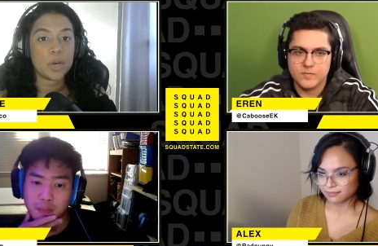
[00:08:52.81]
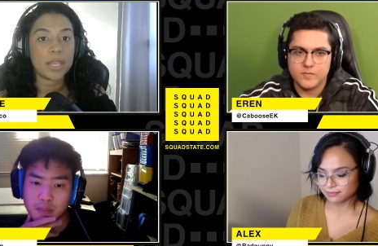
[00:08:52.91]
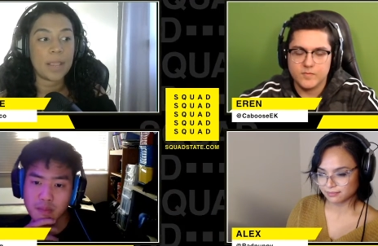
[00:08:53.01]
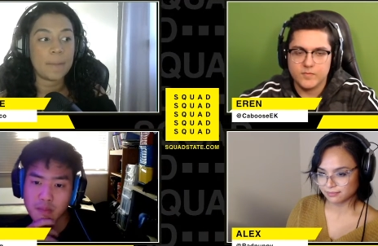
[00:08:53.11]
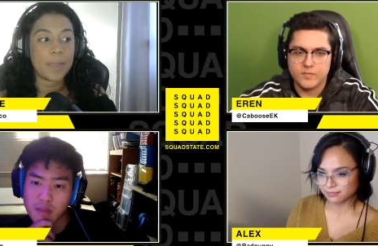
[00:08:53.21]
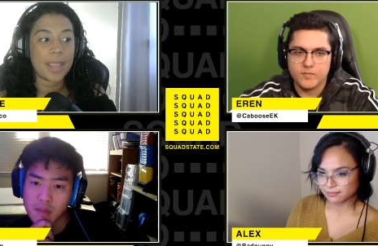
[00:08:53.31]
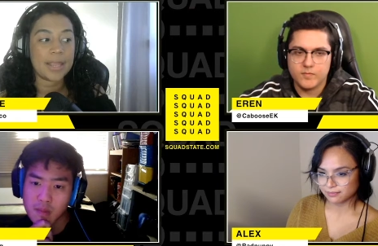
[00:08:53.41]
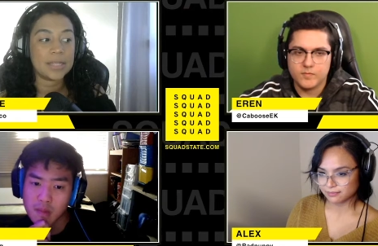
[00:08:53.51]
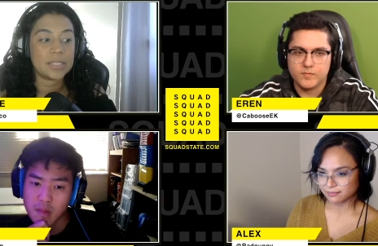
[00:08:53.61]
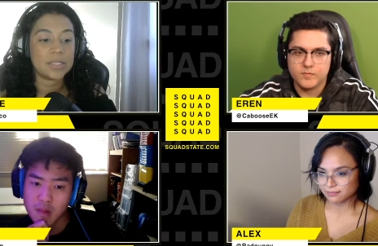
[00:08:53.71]

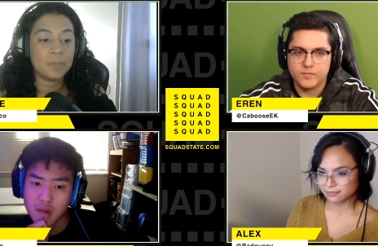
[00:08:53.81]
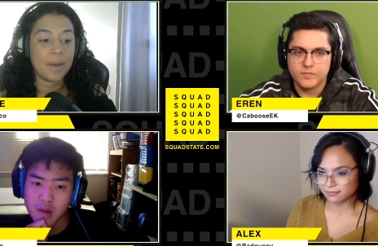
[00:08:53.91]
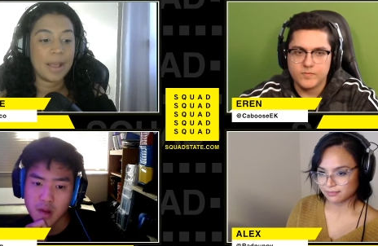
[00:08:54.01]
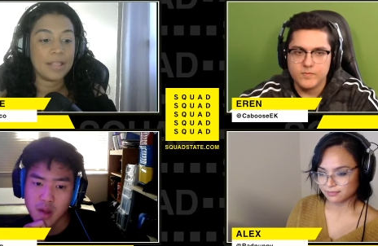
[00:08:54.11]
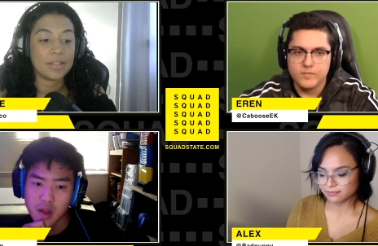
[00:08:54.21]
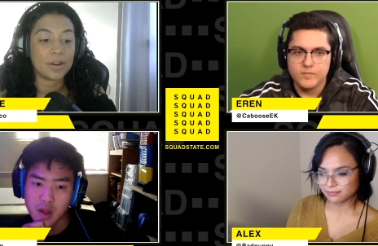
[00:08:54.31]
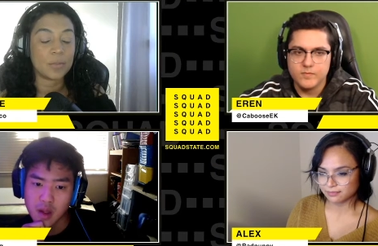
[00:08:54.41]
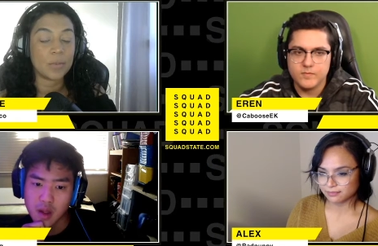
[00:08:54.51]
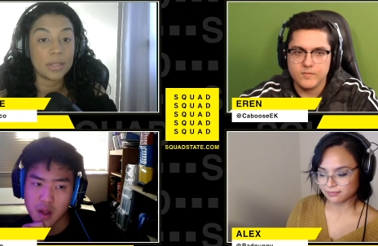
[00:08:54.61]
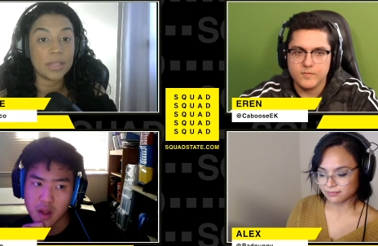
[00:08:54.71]
Speaker 1: campaigns, but they're
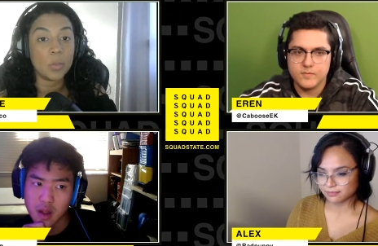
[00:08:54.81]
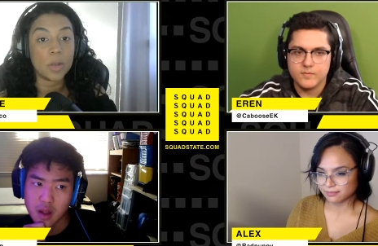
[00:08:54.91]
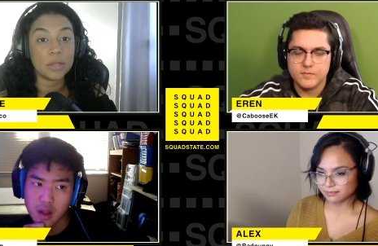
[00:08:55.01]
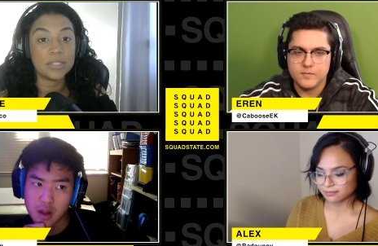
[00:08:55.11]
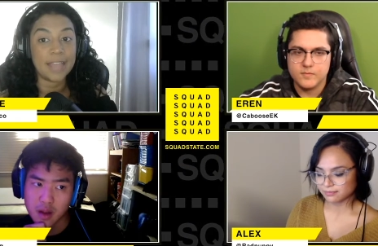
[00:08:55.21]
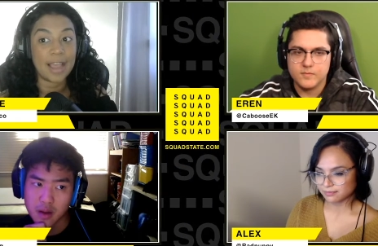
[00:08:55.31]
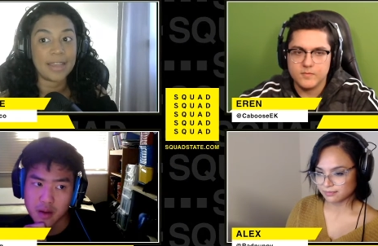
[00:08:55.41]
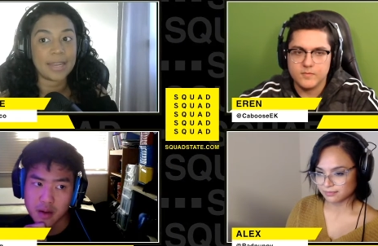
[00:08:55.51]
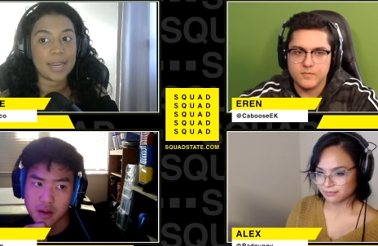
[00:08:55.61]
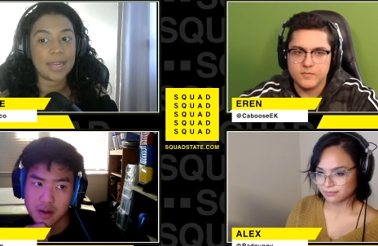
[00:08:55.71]
really well done,
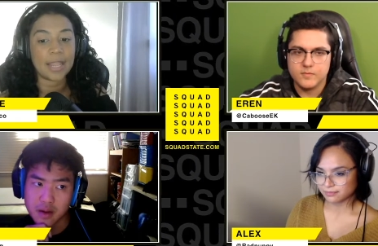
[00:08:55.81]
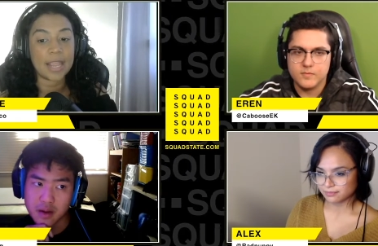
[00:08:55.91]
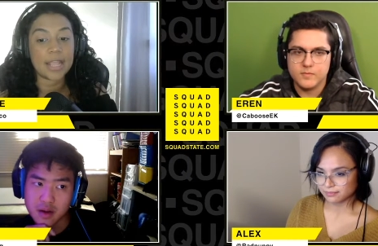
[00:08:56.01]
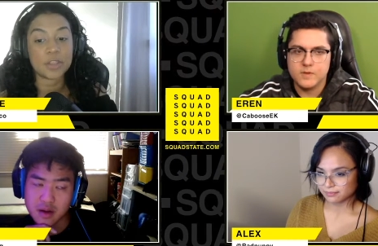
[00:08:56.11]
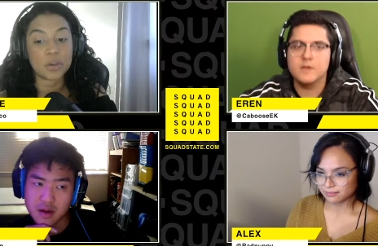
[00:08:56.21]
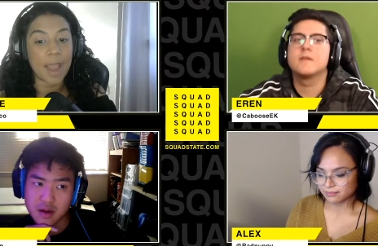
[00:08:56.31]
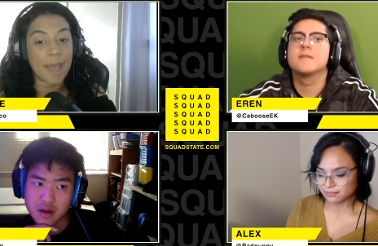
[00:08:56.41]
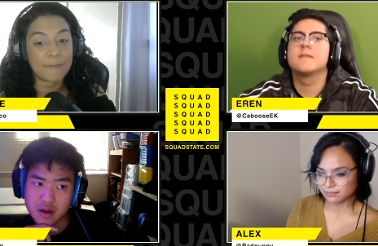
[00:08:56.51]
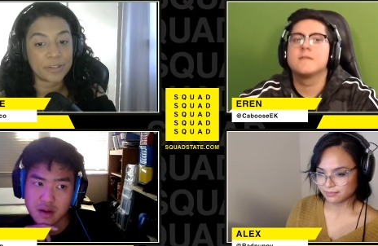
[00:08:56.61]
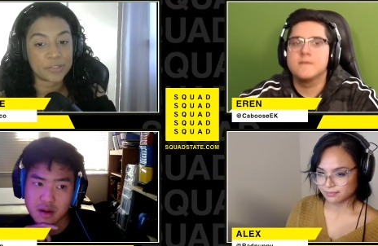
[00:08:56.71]
and like the
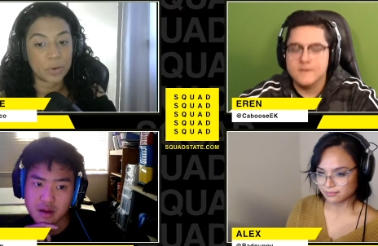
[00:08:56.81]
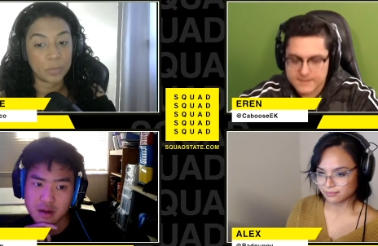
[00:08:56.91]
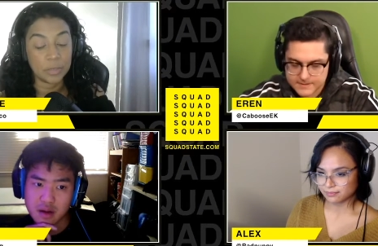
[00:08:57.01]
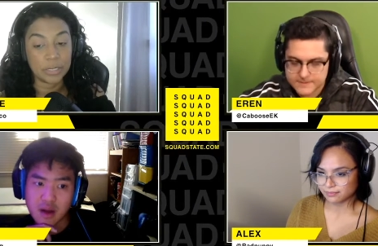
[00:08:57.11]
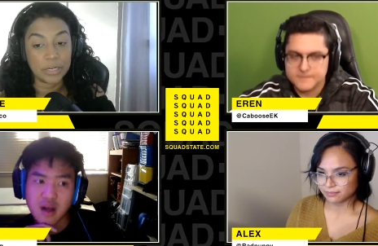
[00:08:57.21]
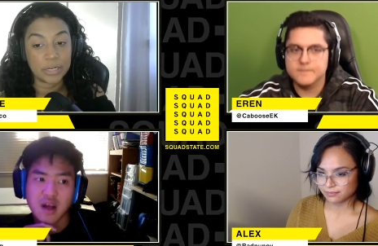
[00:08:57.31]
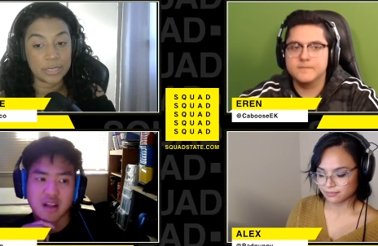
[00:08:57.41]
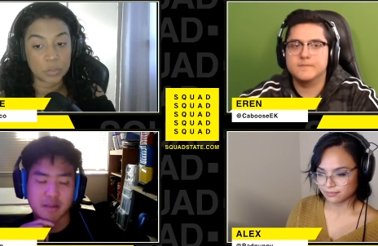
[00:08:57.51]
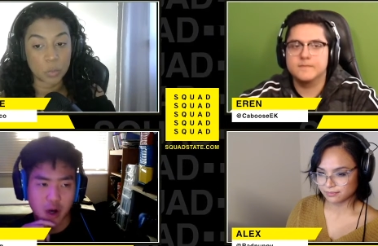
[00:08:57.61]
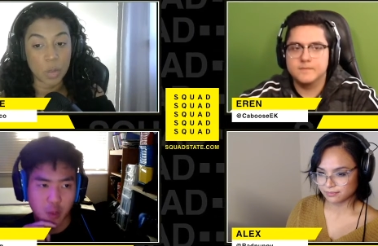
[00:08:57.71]
graphics are really good
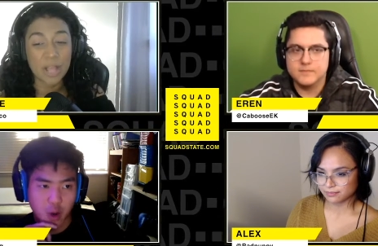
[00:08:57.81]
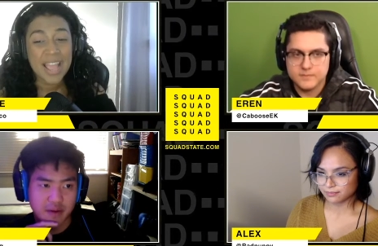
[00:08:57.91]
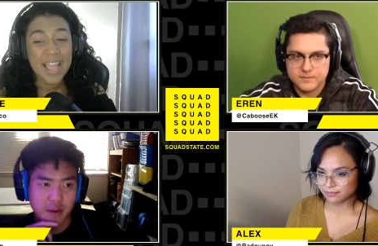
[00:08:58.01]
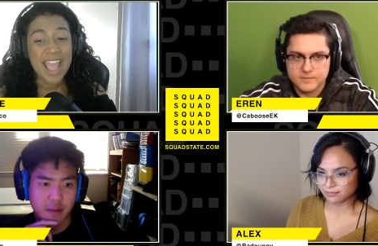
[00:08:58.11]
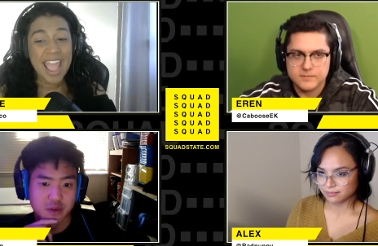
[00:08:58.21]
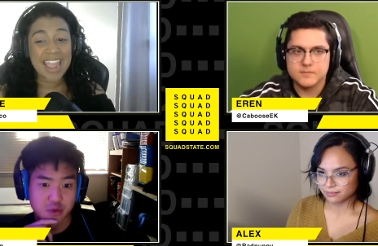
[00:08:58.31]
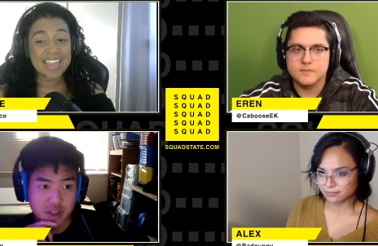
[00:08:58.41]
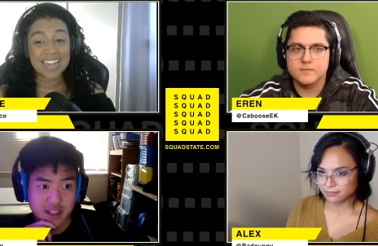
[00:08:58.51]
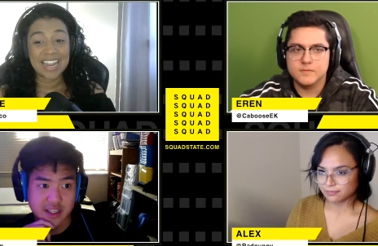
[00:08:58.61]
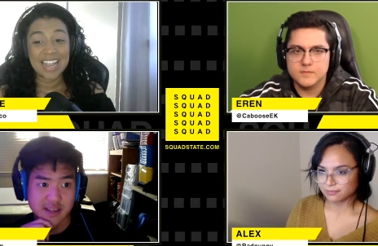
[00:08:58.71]
as
Speaker 2: well. Modern Warfare was really
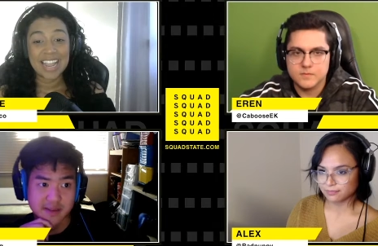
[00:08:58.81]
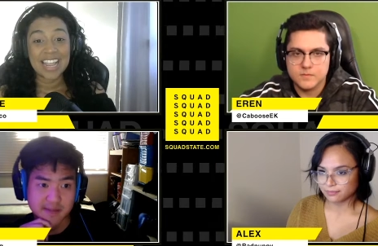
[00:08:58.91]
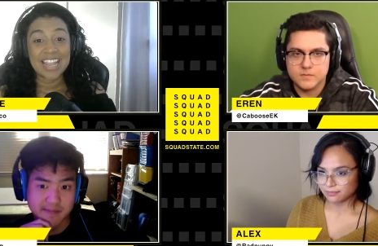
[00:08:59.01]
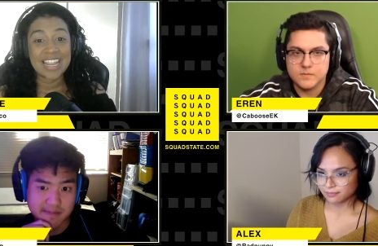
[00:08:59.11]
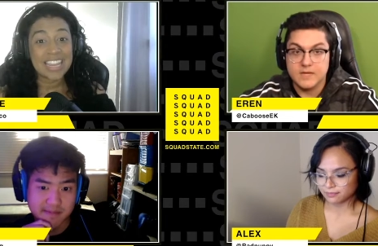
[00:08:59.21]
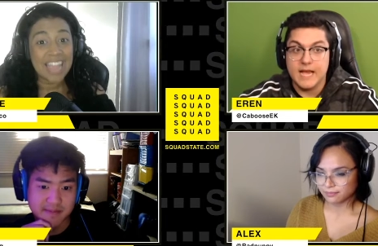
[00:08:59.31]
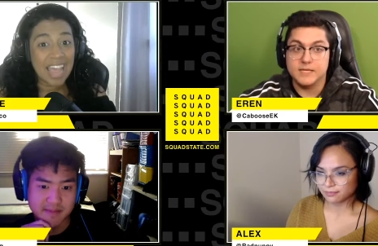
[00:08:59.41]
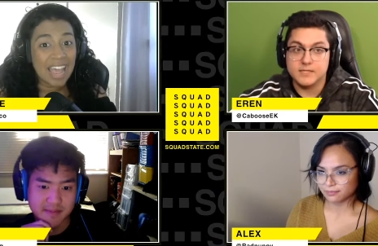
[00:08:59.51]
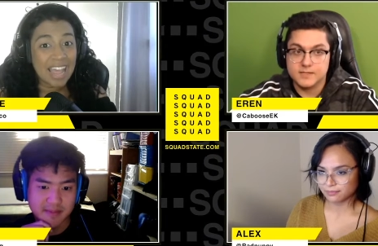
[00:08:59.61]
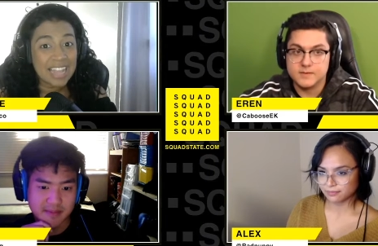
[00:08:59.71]
good. Yes,
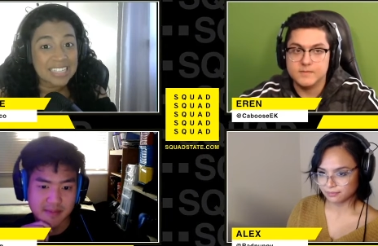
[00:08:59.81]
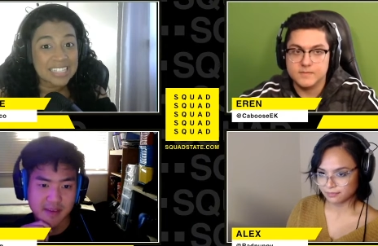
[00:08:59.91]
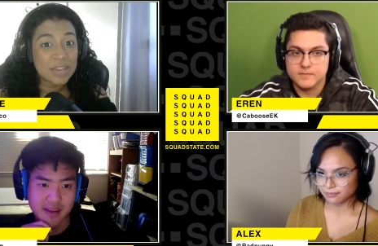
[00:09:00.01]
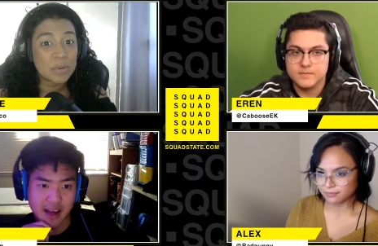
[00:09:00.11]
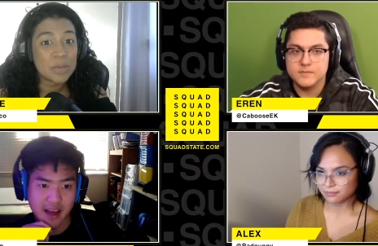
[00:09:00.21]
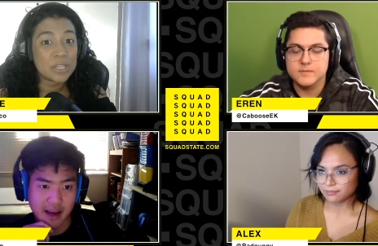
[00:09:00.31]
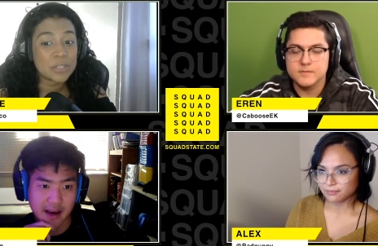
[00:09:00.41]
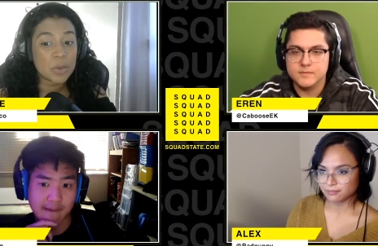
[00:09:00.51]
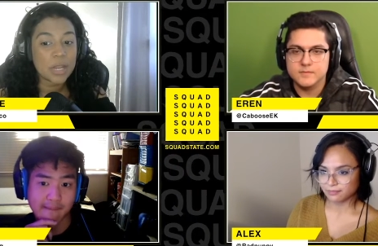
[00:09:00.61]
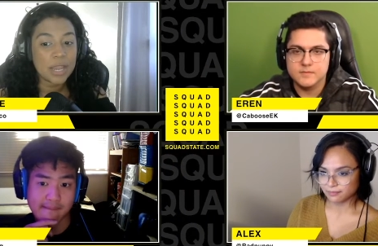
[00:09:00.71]
Speaker 1: it was
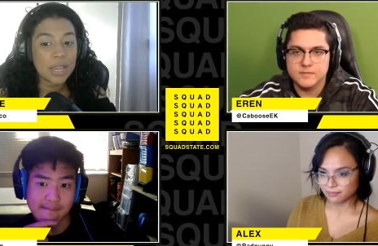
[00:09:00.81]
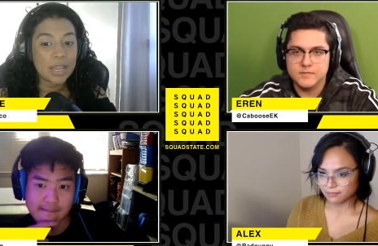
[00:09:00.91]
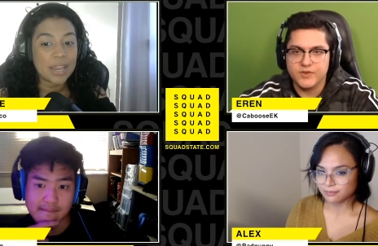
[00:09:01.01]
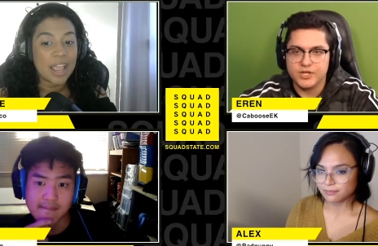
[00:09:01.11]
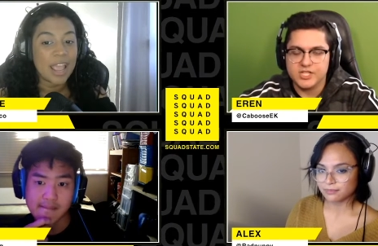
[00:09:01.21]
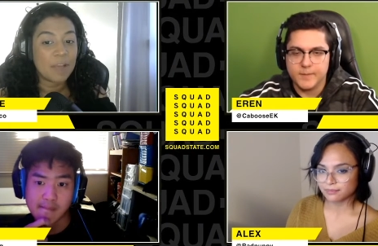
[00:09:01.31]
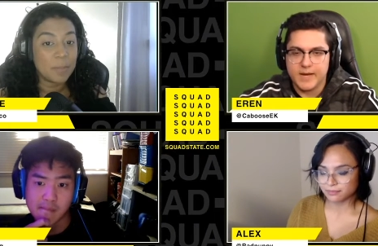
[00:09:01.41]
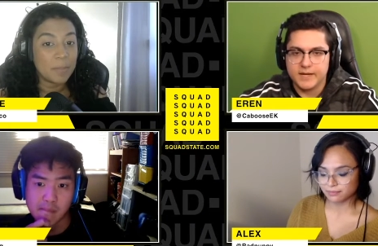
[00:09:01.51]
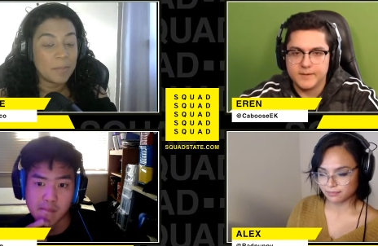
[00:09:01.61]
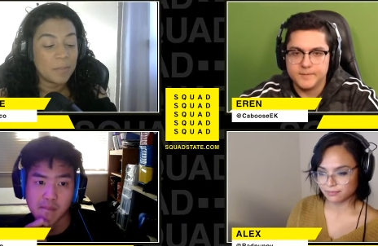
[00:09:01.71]
so good. Very
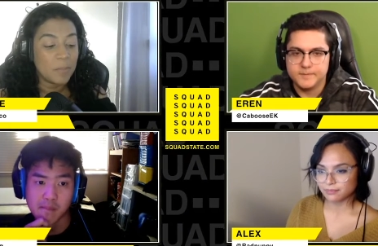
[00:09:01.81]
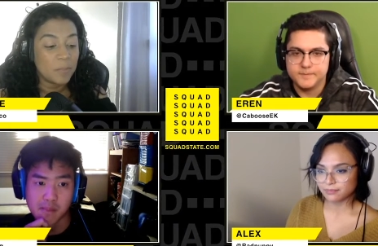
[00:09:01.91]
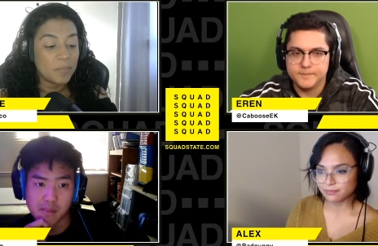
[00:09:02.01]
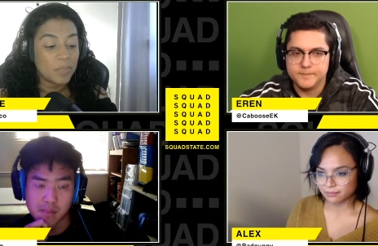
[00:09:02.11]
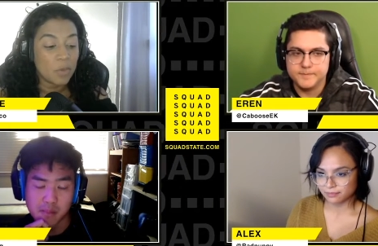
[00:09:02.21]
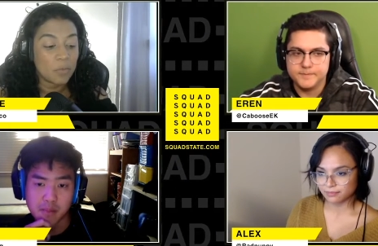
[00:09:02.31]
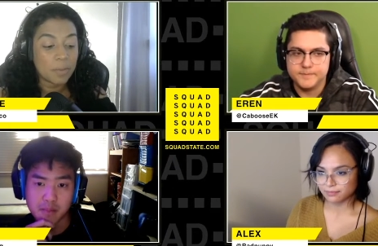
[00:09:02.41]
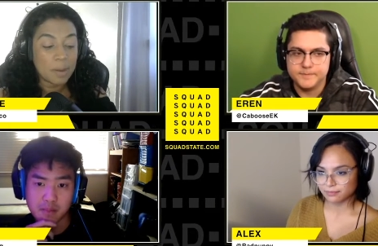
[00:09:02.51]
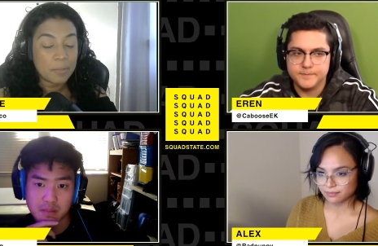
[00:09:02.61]
cinematic. Remember